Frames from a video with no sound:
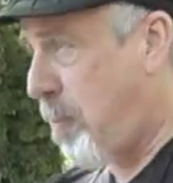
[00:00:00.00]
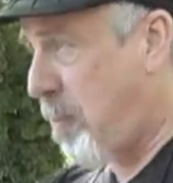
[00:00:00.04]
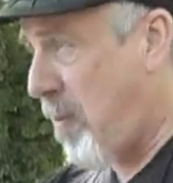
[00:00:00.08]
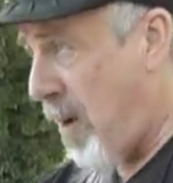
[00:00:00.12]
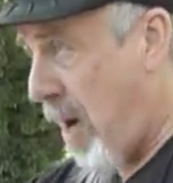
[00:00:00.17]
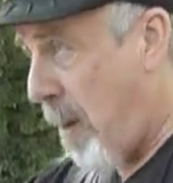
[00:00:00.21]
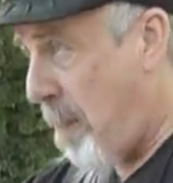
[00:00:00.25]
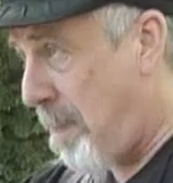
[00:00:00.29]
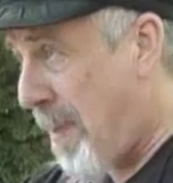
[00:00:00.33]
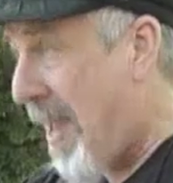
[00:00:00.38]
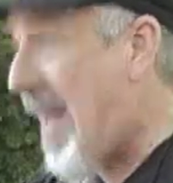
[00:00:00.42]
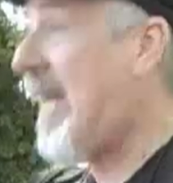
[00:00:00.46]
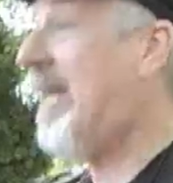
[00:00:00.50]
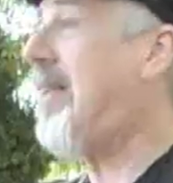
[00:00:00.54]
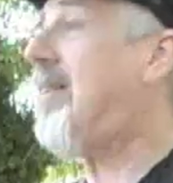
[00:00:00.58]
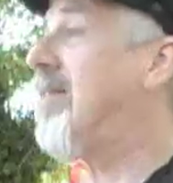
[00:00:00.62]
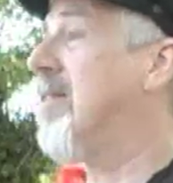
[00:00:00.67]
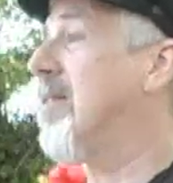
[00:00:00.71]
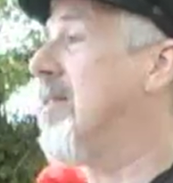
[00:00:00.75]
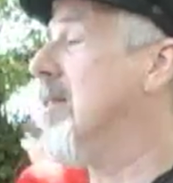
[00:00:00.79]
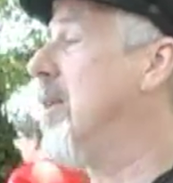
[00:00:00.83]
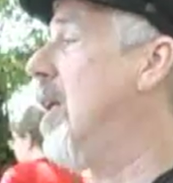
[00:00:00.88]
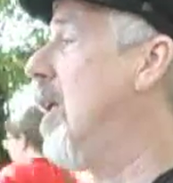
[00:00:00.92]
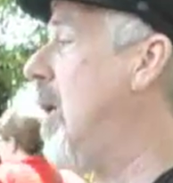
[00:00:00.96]
a, a base,
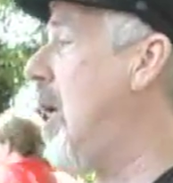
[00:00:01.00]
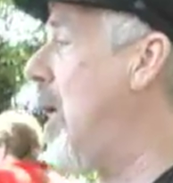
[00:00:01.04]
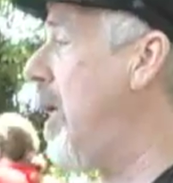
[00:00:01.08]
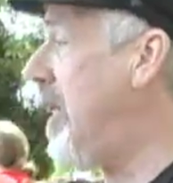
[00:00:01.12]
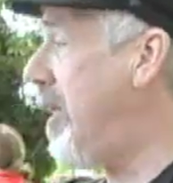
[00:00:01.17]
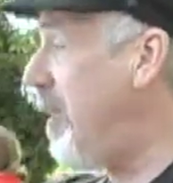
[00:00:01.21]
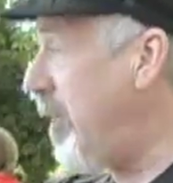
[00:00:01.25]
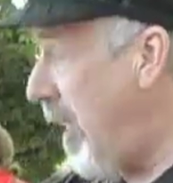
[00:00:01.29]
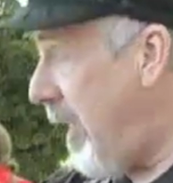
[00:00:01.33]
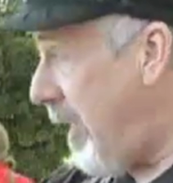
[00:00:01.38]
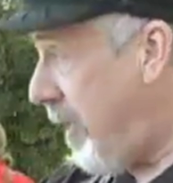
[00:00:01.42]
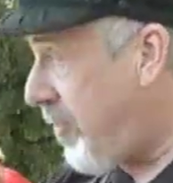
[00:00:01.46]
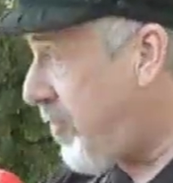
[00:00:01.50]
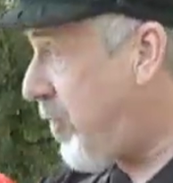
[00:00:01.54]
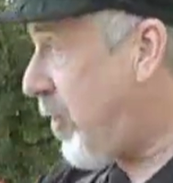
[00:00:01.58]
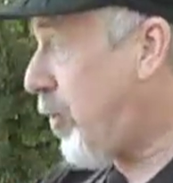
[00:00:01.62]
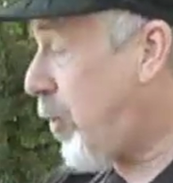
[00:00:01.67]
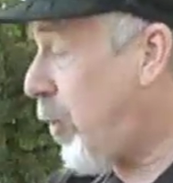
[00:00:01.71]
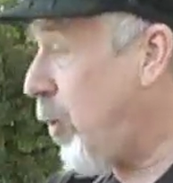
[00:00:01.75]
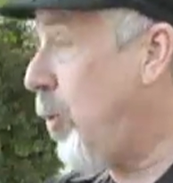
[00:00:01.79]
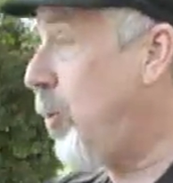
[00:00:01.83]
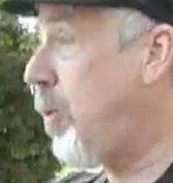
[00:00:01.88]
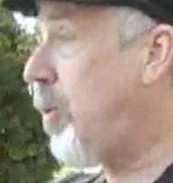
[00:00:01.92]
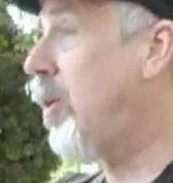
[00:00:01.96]
uh, an
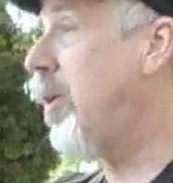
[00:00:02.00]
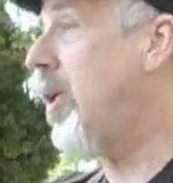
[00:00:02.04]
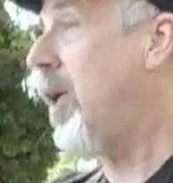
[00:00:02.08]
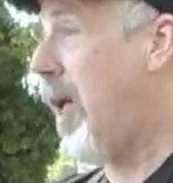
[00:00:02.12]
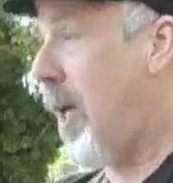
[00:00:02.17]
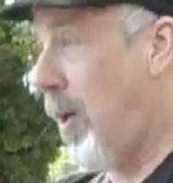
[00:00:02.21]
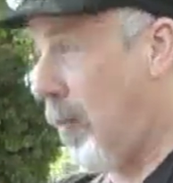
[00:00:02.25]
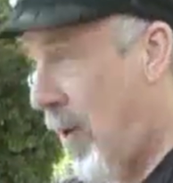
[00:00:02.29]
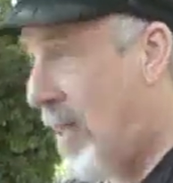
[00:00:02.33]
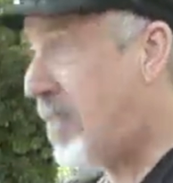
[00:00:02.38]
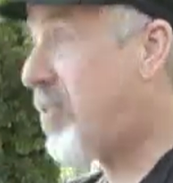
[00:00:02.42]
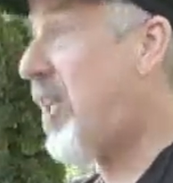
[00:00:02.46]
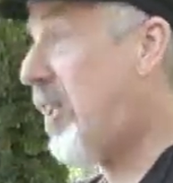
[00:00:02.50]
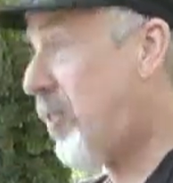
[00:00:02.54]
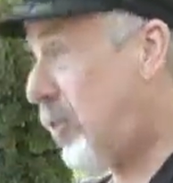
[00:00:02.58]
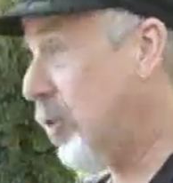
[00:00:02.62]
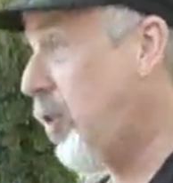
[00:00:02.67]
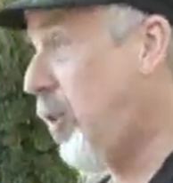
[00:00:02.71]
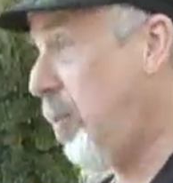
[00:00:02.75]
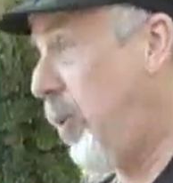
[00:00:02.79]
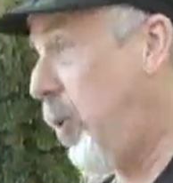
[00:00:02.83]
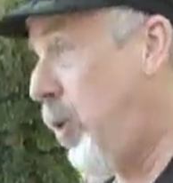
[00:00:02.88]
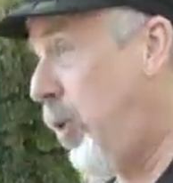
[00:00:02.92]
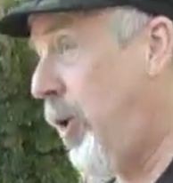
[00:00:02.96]
institute, a residential
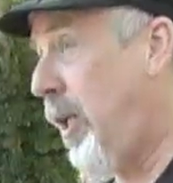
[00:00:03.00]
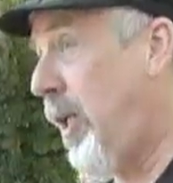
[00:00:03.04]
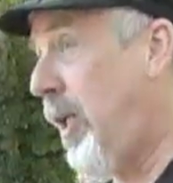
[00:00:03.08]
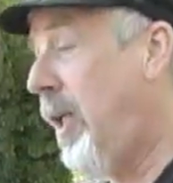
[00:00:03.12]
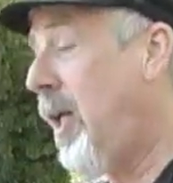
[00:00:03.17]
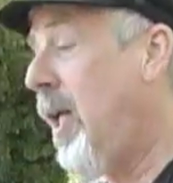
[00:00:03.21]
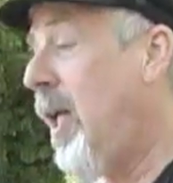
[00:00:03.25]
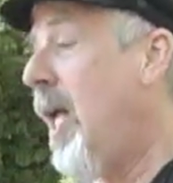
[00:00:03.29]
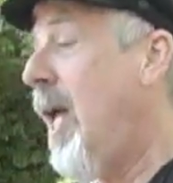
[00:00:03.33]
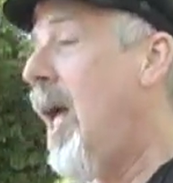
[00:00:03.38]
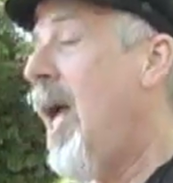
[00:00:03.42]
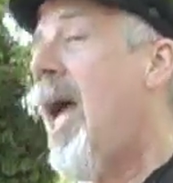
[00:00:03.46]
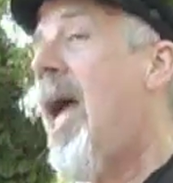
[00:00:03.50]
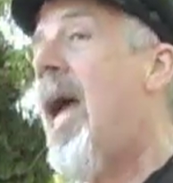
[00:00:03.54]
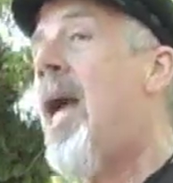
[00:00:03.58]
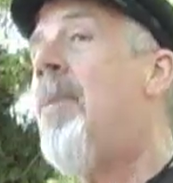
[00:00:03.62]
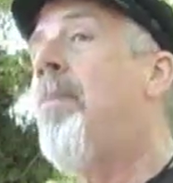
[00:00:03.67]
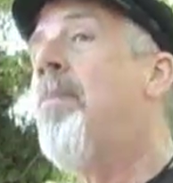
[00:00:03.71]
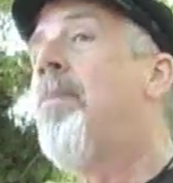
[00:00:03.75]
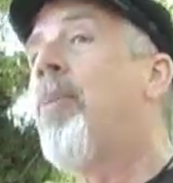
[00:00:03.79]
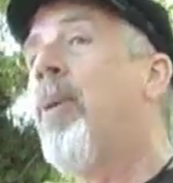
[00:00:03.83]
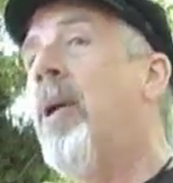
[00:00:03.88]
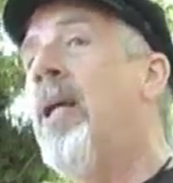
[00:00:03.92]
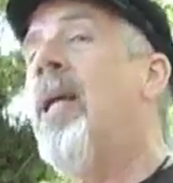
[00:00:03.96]
community,
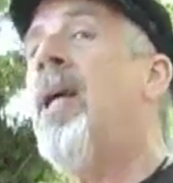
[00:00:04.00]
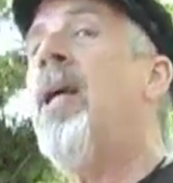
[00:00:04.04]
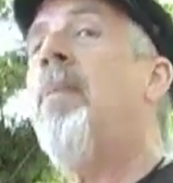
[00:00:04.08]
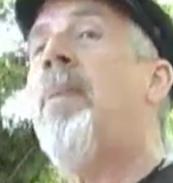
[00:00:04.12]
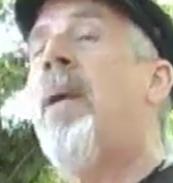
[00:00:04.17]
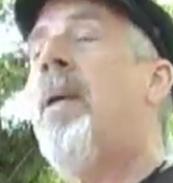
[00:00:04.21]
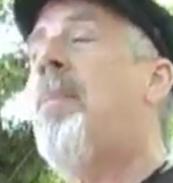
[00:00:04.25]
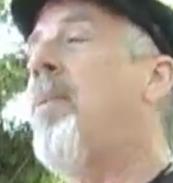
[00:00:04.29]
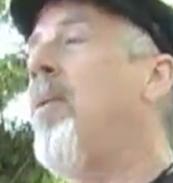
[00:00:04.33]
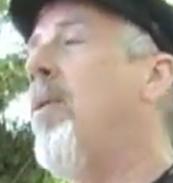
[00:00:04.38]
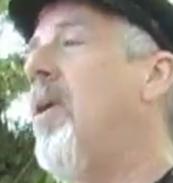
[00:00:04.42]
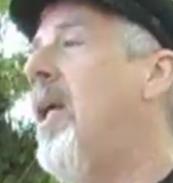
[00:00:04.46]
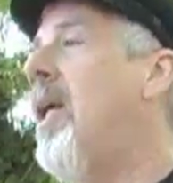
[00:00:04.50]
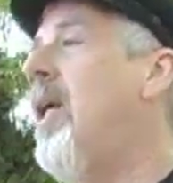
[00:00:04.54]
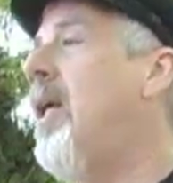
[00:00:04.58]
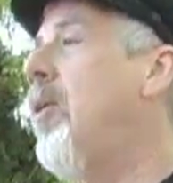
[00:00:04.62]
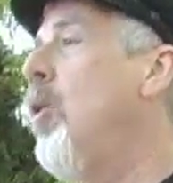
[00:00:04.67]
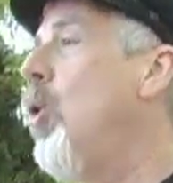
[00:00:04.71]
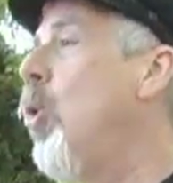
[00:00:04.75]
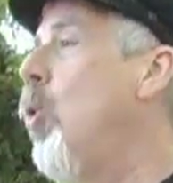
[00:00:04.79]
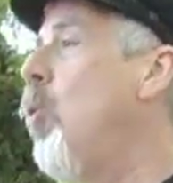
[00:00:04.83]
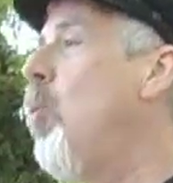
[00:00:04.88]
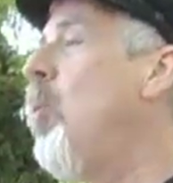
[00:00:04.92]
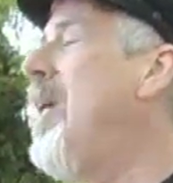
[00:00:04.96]
and bringing people in
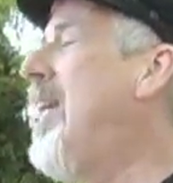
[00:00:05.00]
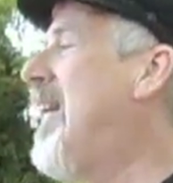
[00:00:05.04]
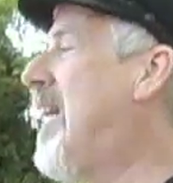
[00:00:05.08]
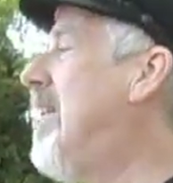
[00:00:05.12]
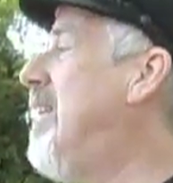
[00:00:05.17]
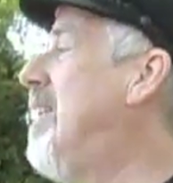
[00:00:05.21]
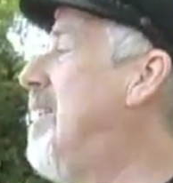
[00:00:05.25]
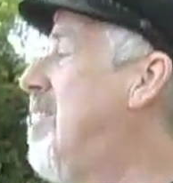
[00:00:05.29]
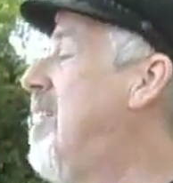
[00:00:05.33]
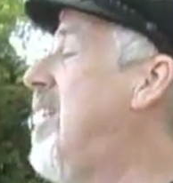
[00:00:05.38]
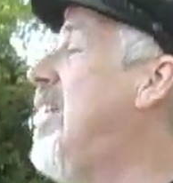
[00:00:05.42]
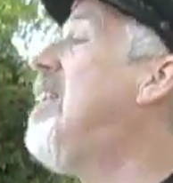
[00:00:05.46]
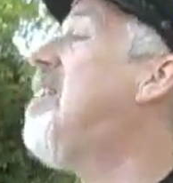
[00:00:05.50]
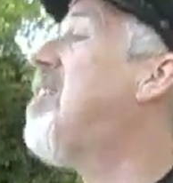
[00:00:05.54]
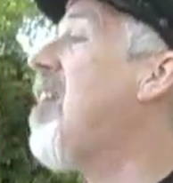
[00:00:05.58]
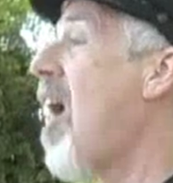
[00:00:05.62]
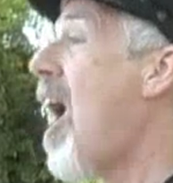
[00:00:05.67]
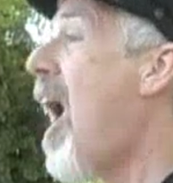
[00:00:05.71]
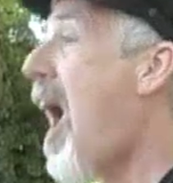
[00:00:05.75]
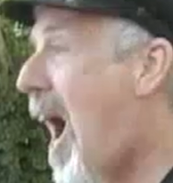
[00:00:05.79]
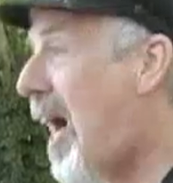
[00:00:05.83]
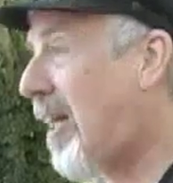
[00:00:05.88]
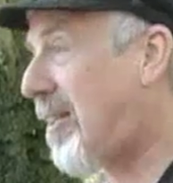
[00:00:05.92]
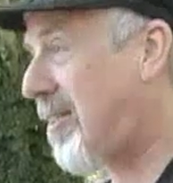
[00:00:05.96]
whom we can
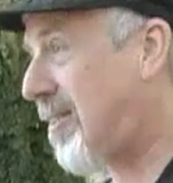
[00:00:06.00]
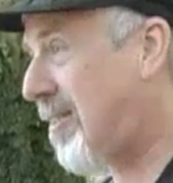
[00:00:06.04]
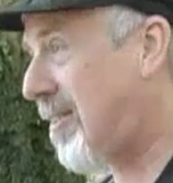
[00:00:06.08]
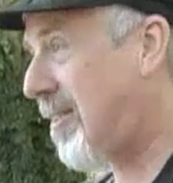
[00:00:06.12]
detox